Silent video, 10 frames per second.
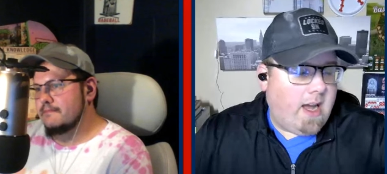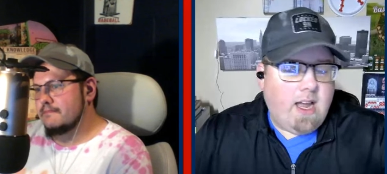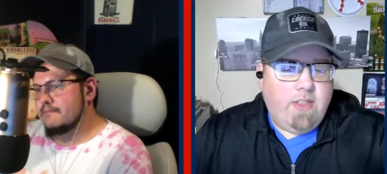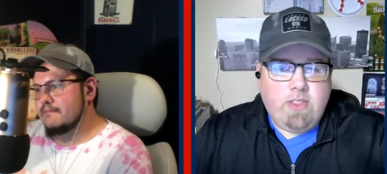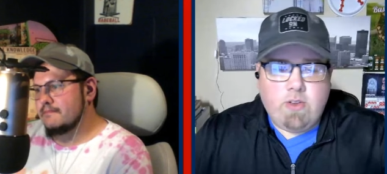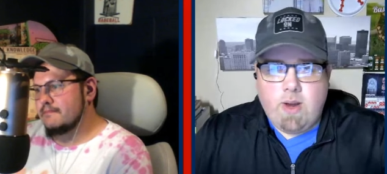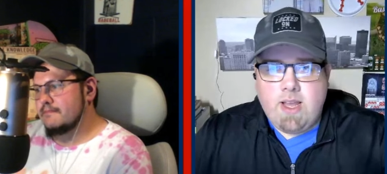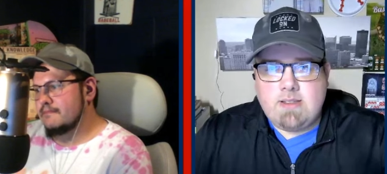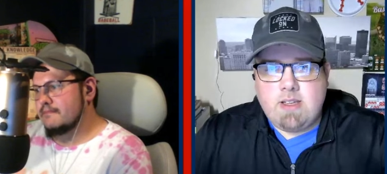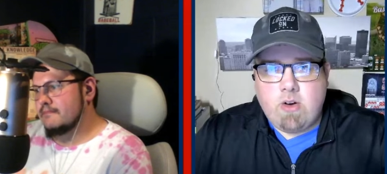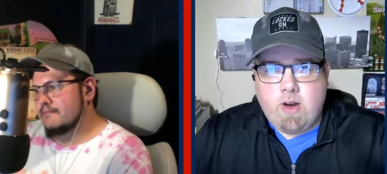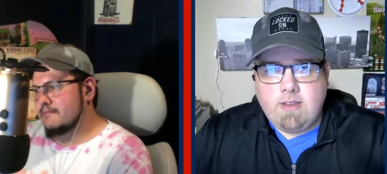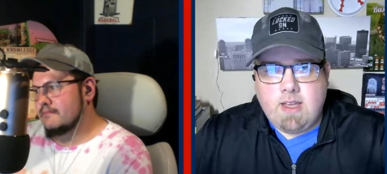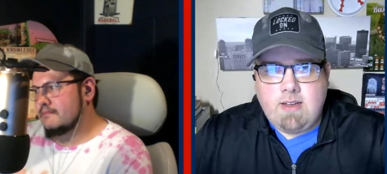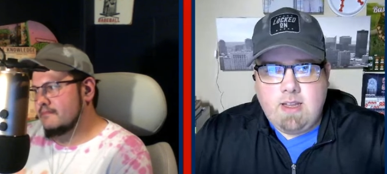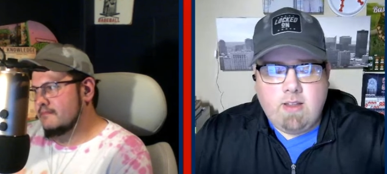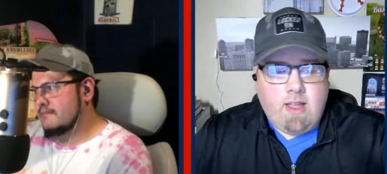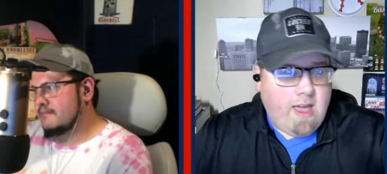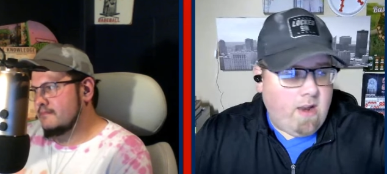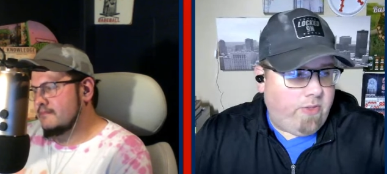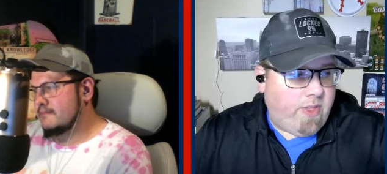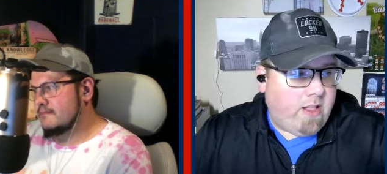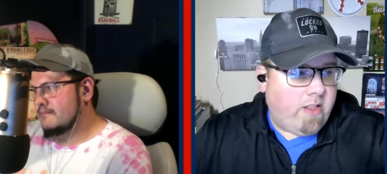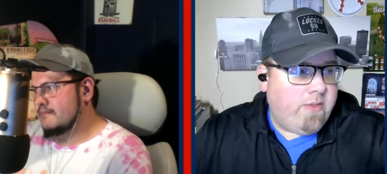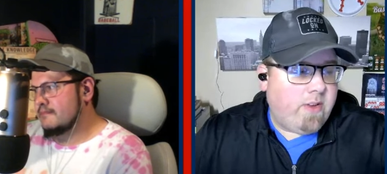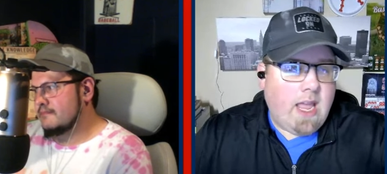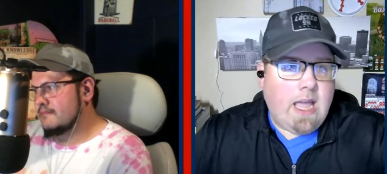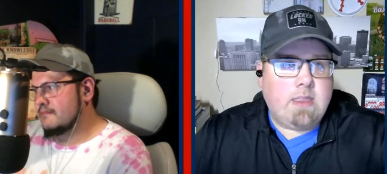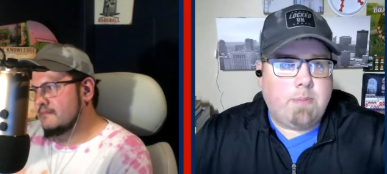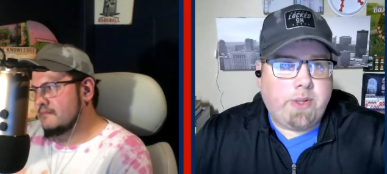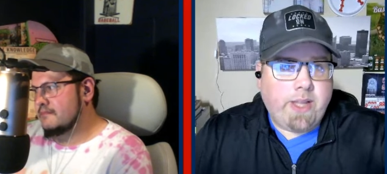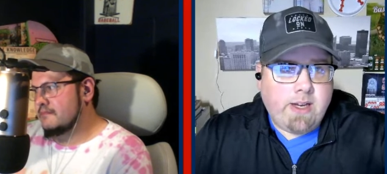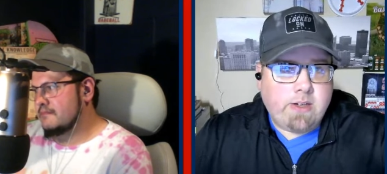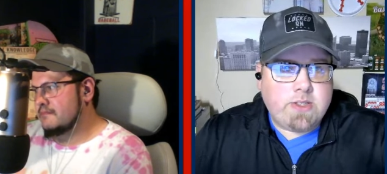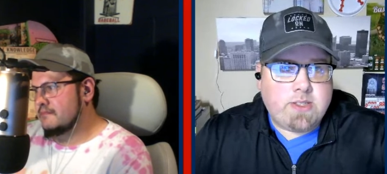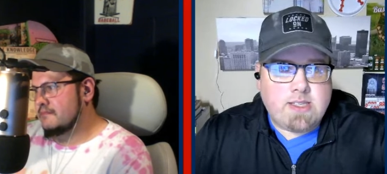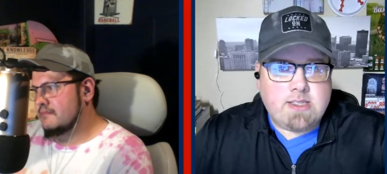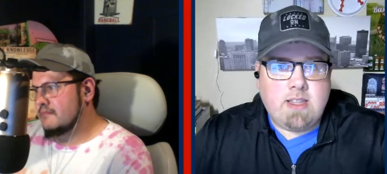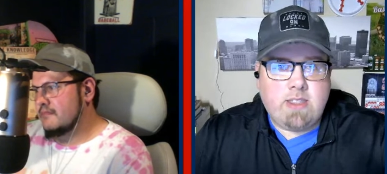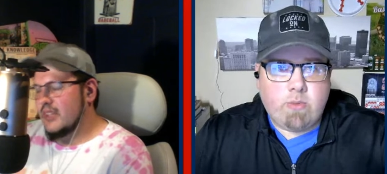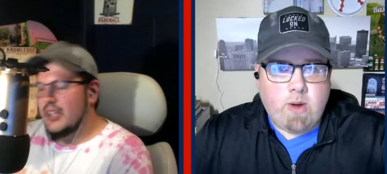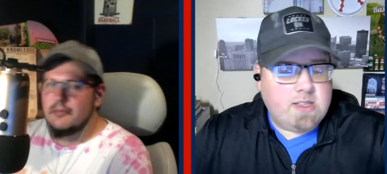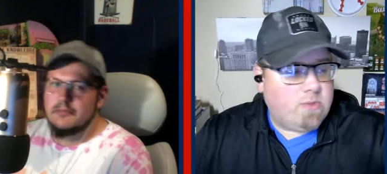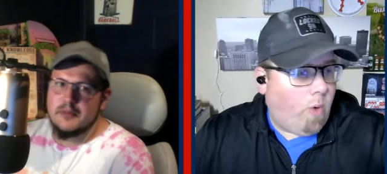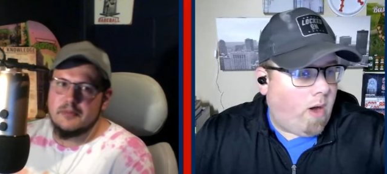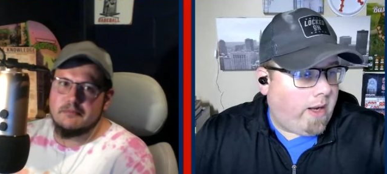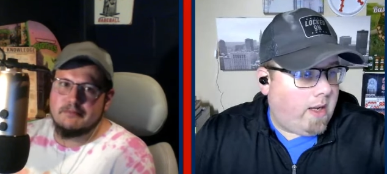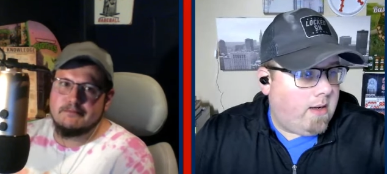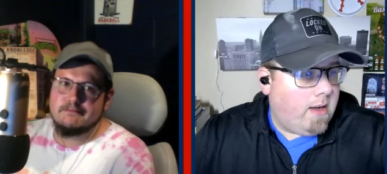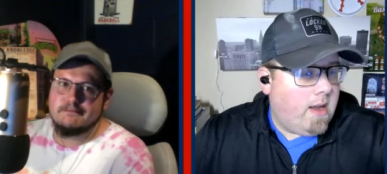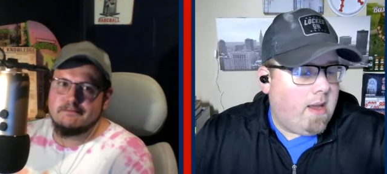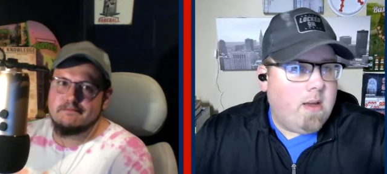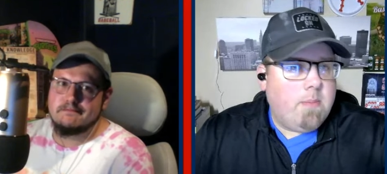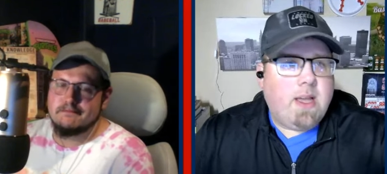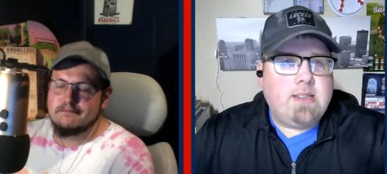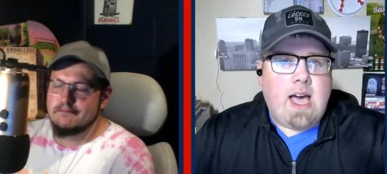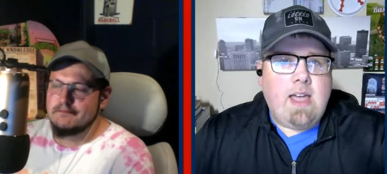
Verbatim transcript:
Speaker 1: I think the Rays did great in that deal. I don't think Cleveland had the players that's that the Rays wanted because